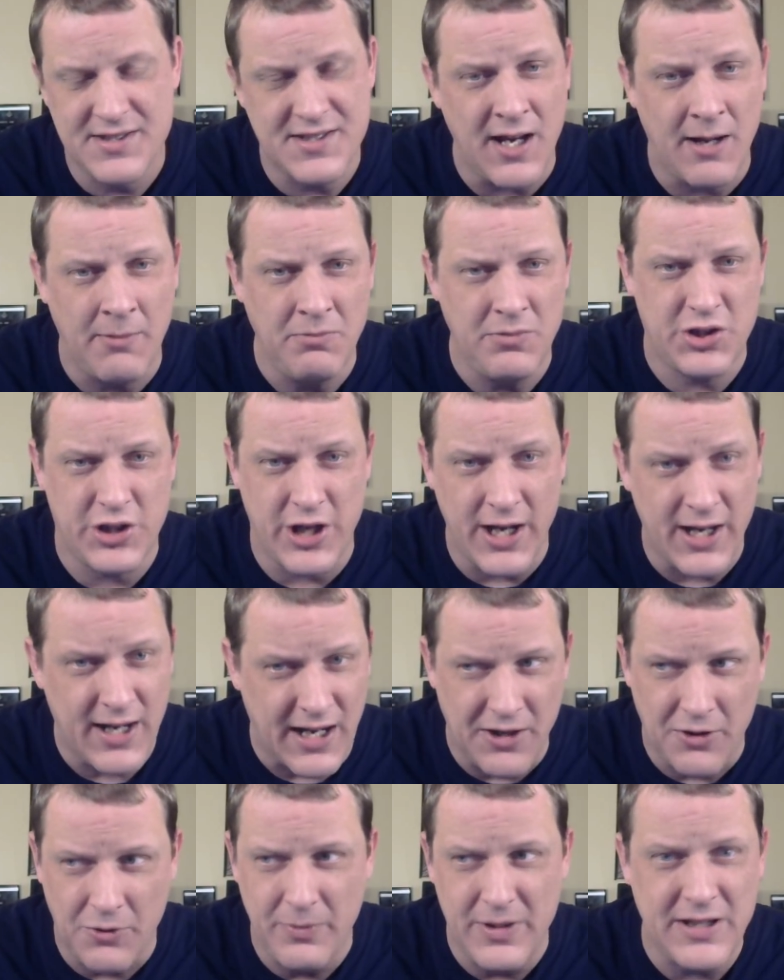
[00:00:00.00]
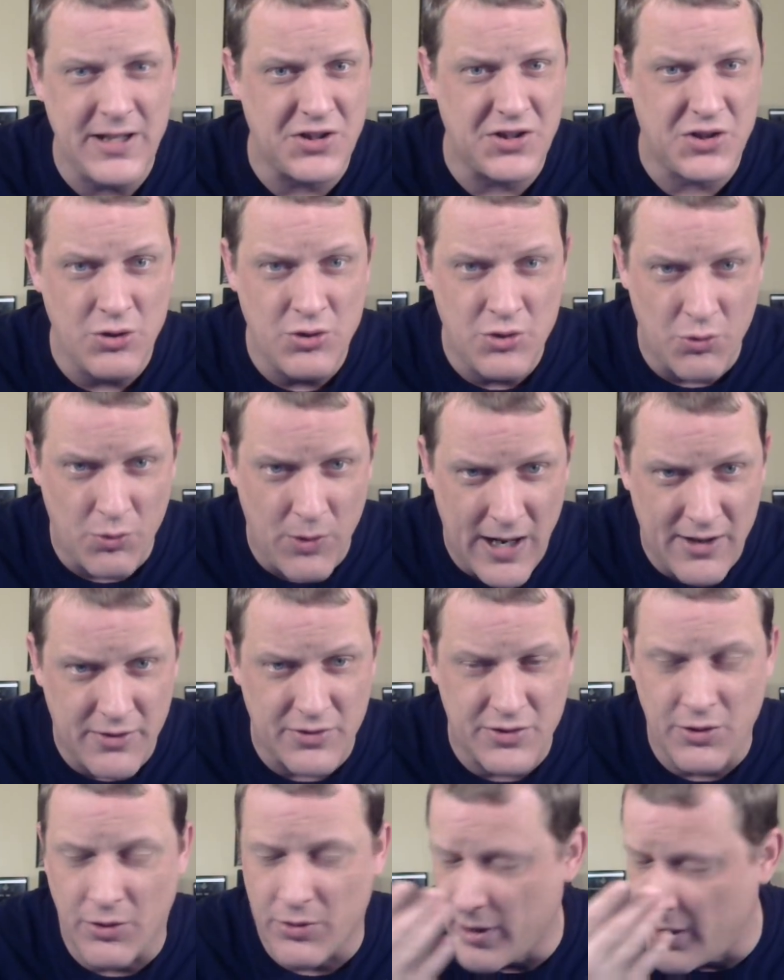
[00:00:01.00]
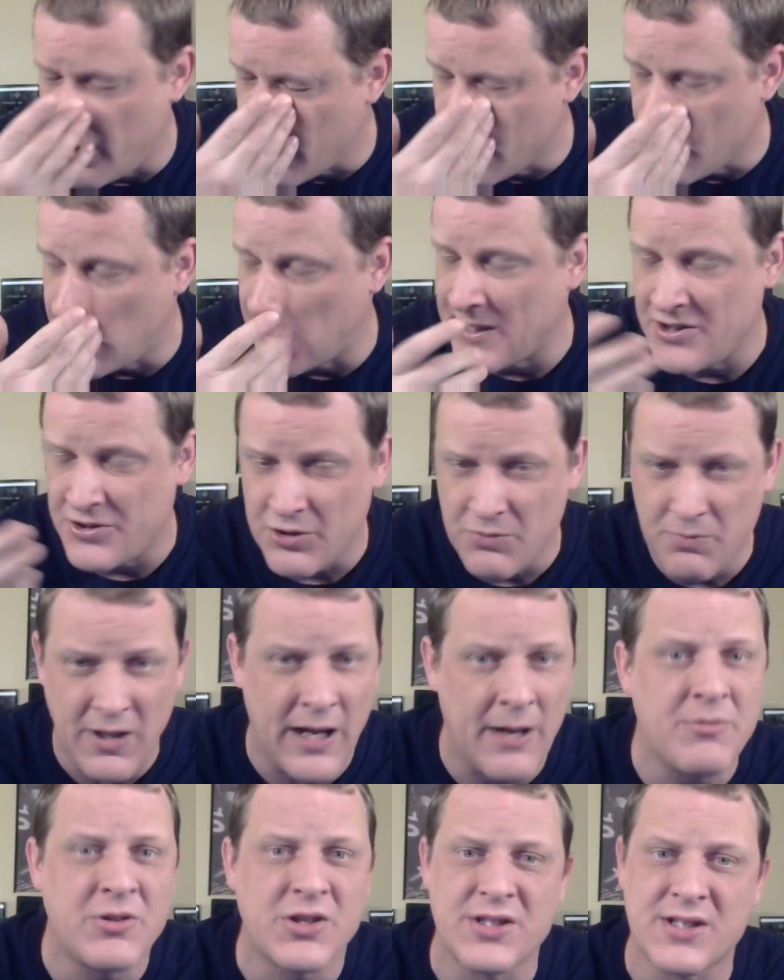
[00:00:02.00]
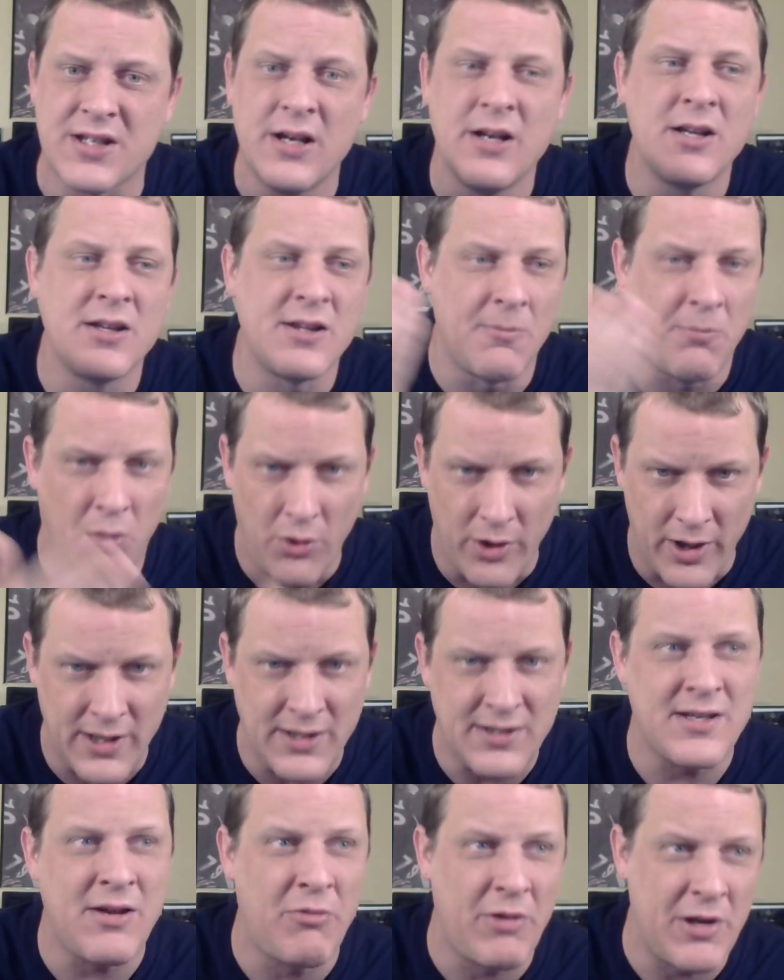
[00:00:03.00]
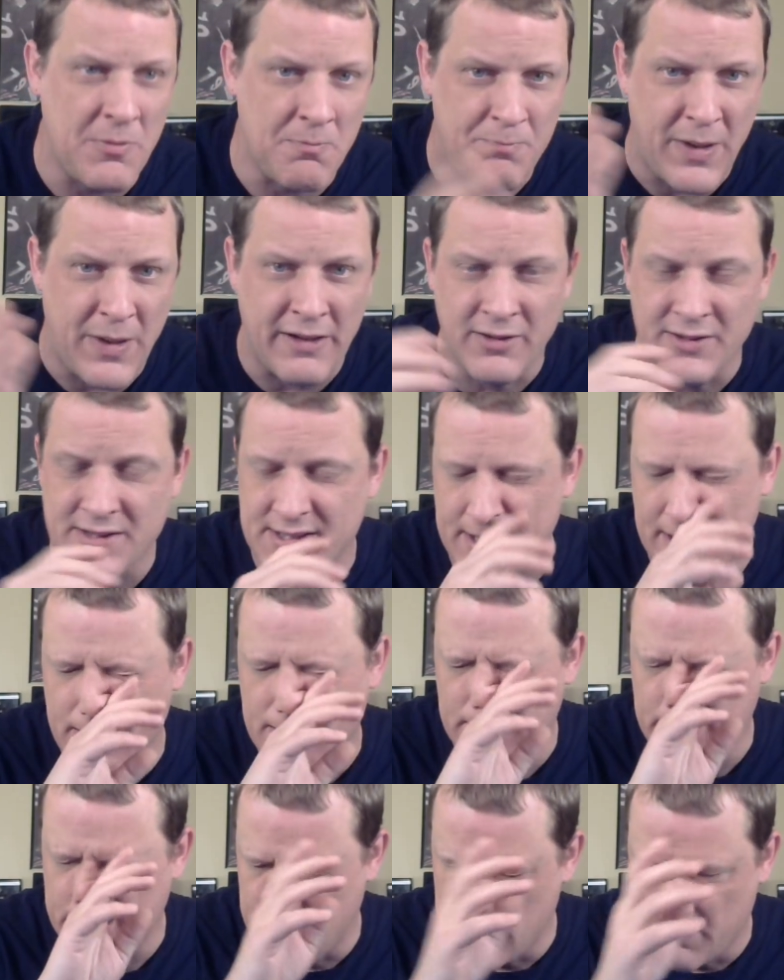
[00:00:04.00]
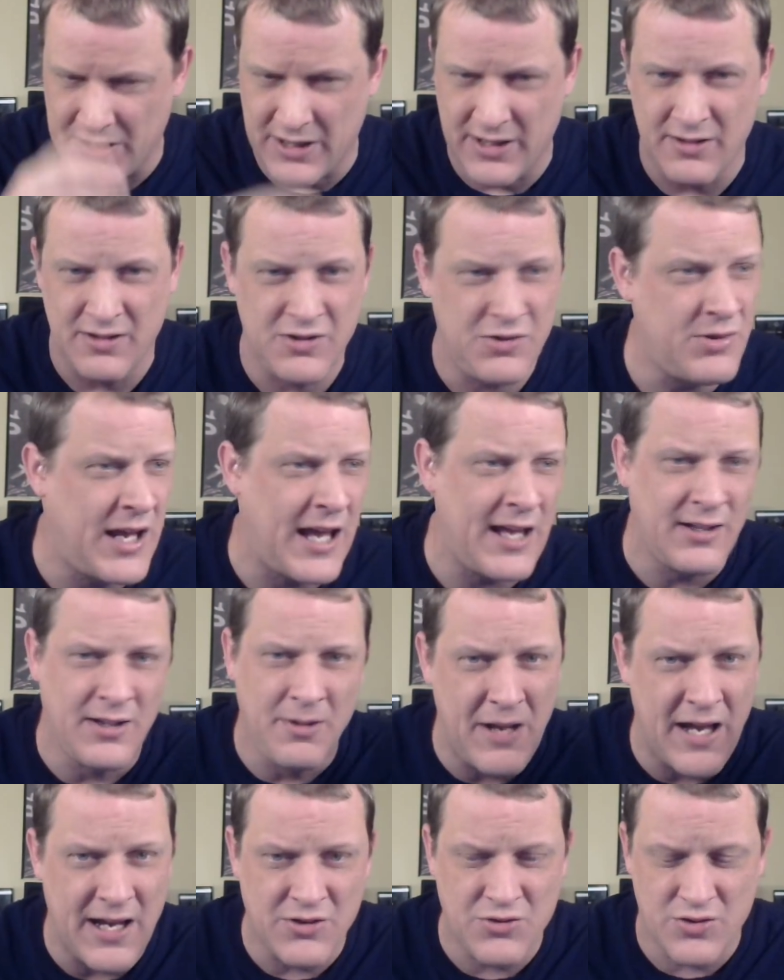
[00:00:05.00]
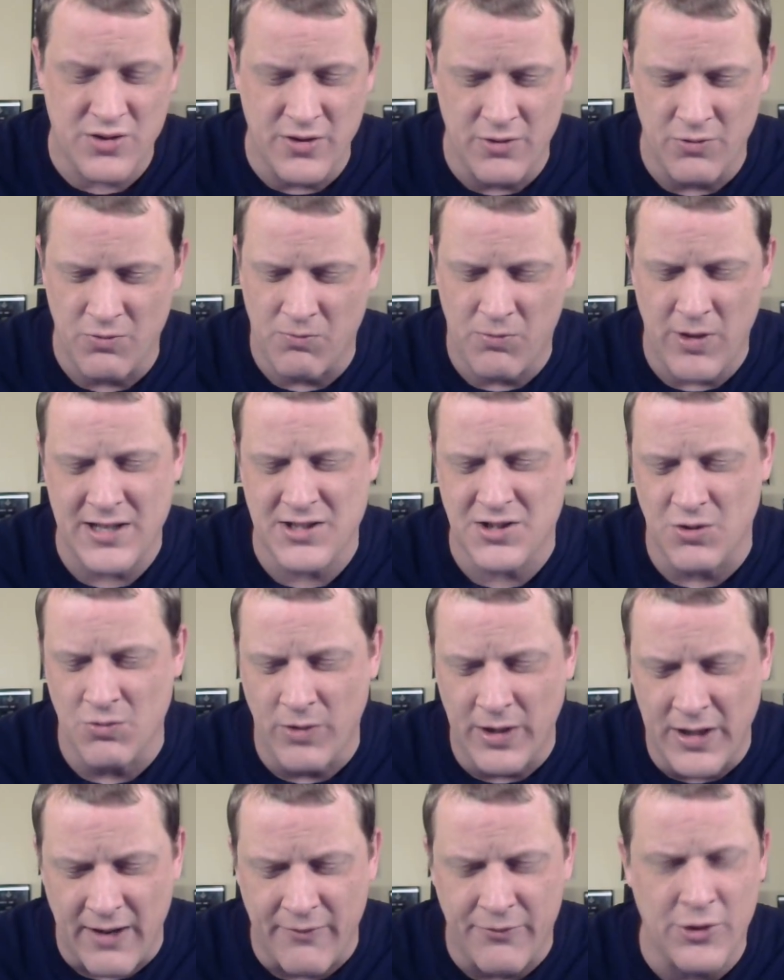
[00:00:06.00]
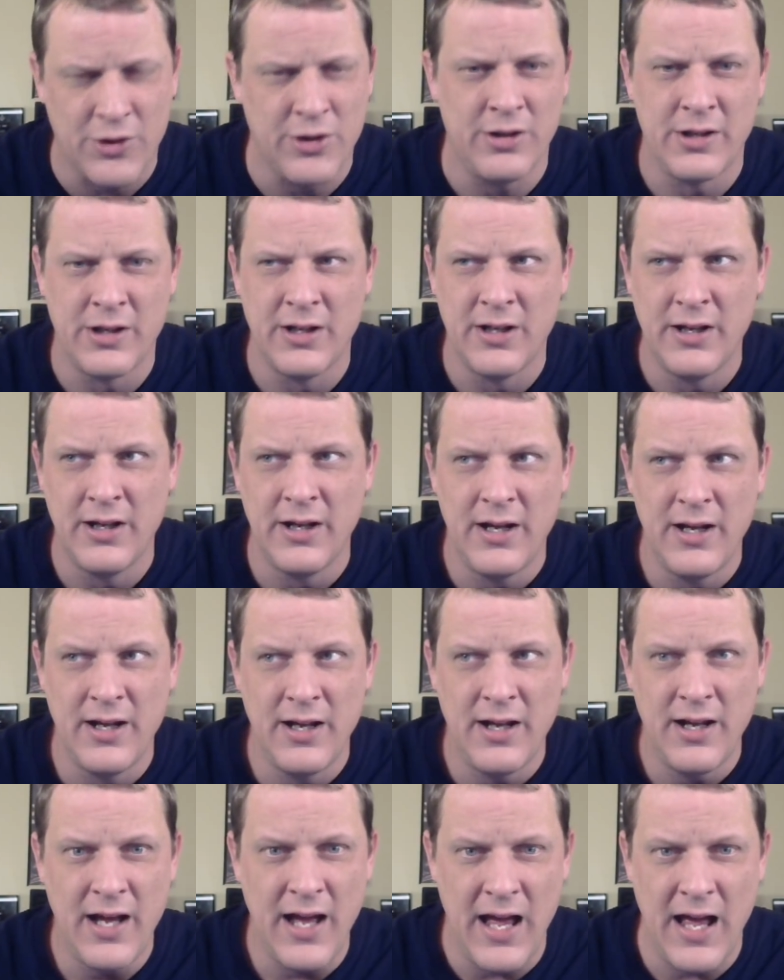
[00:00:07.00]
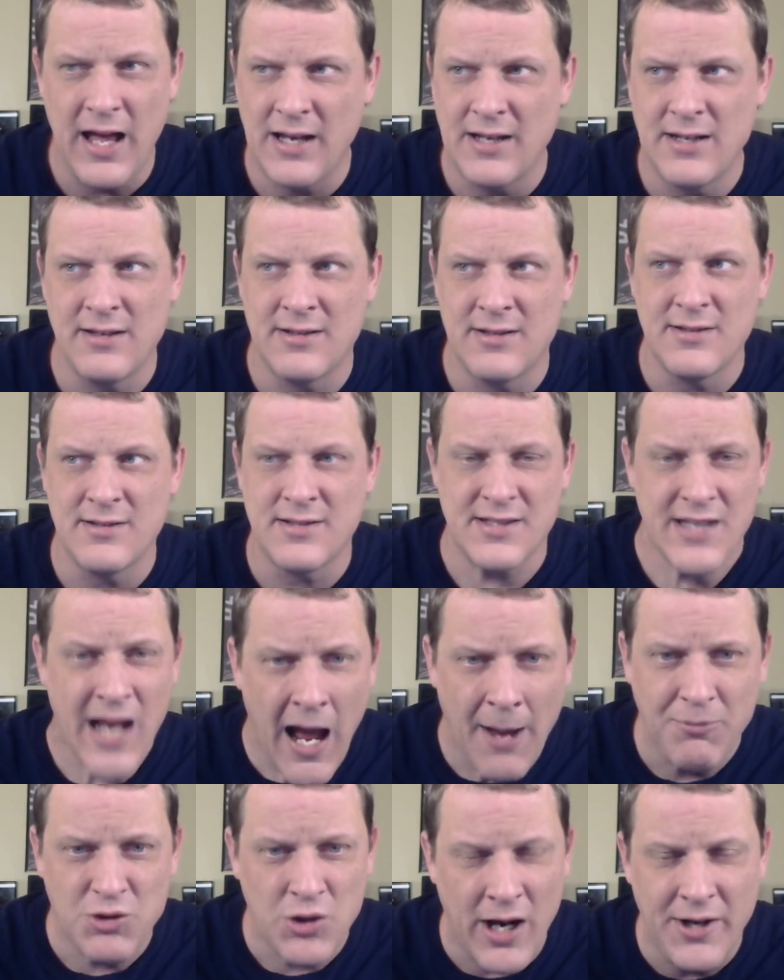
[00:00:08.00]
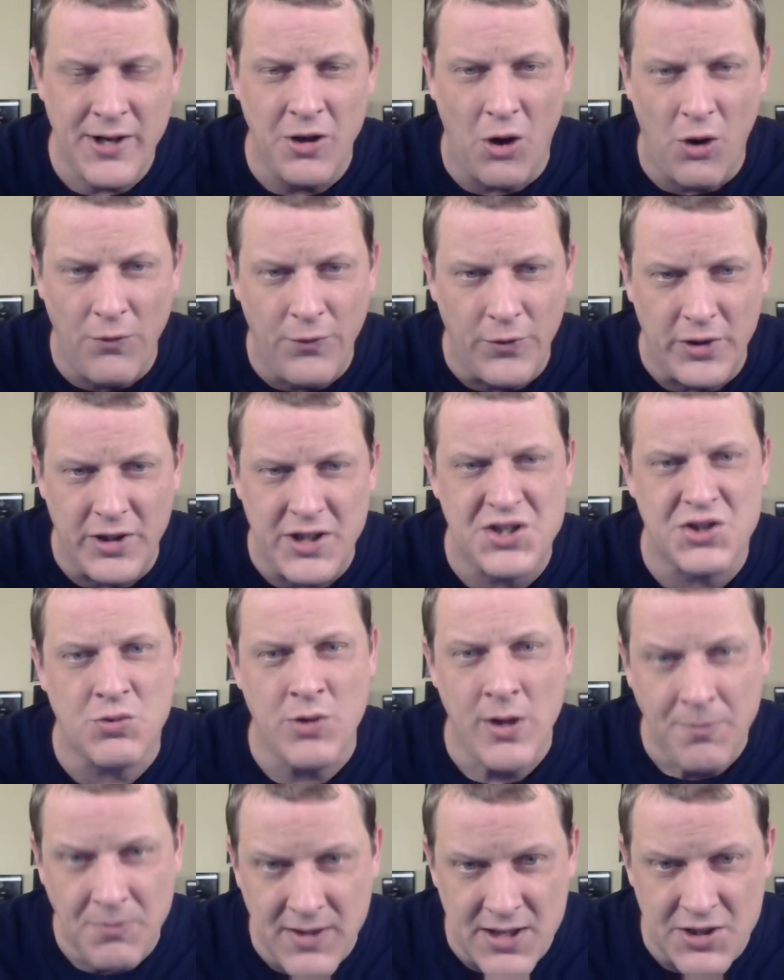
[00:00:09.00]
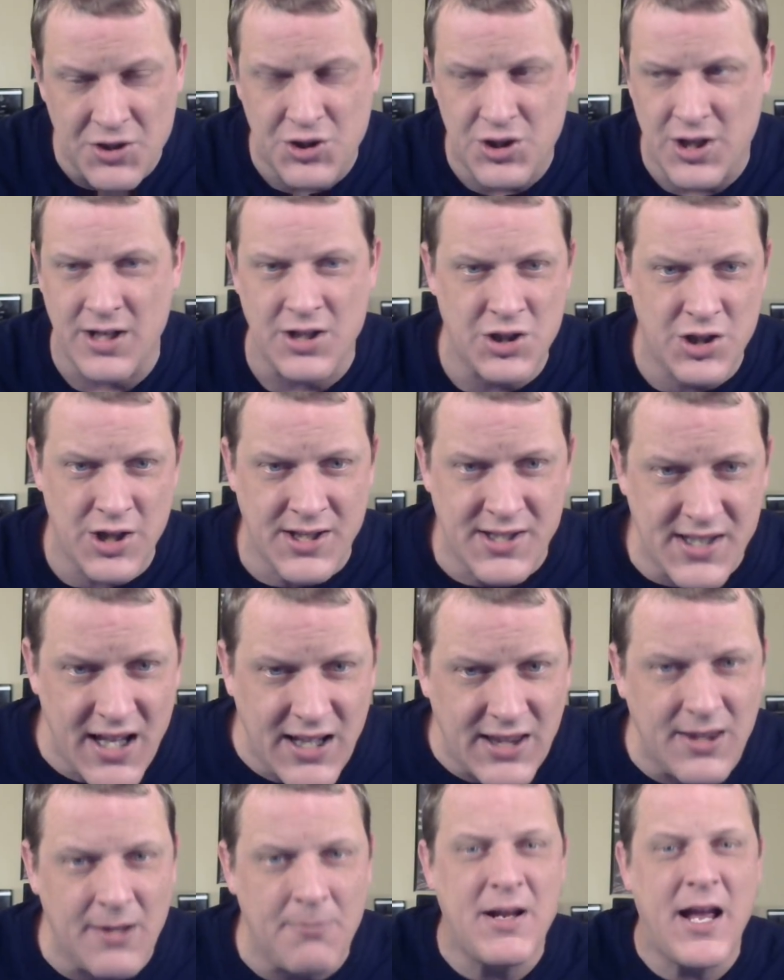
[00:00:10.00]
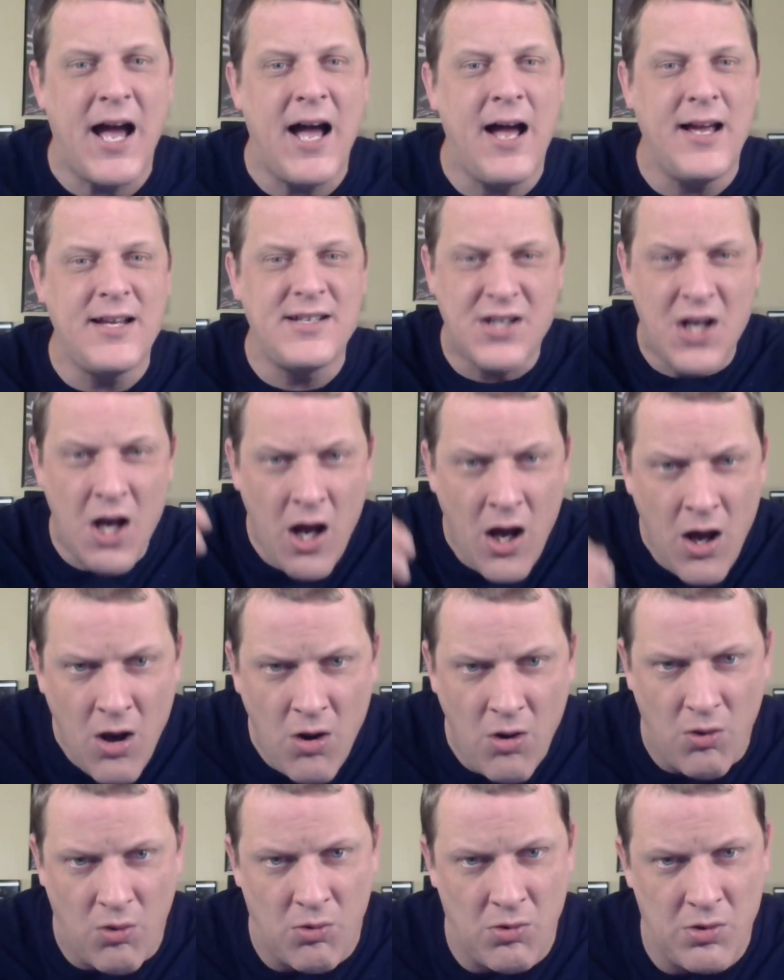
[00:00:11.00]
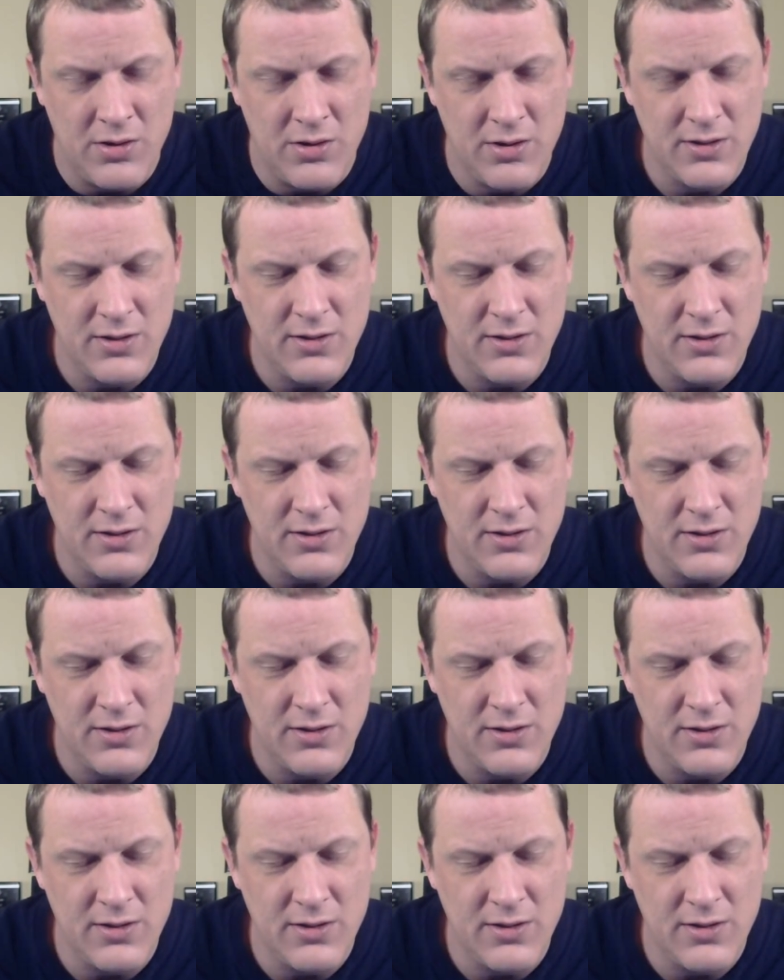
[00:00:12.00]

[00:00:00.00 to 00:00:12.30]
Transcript: some chick. I don't mean that too derogatory here, mind you, but I'm just the point. That way you balance it out a little bit. Do Caleb Braxton, Braxton, whatever. And stop trying to overly script this shit and just let them guys go.